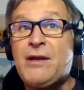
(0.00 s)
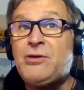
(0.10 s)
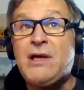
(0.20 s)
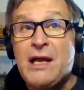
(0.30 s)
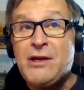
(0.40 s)
And
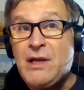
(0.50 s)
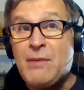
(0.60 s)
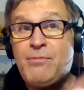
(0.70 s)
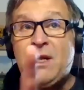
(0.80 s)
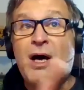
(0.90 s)
you got and you
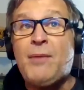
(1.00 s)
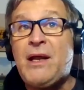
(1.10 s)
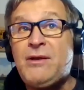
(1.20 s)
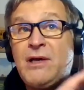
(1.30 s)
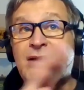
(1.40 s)
get beat up
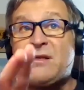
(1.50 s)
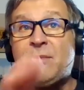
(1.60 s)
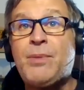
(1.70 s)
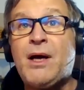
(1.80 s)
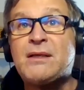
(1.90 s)
and you got to
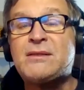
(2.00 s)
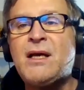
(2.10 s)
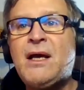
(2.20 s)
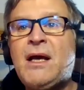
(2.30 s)
tip pucks.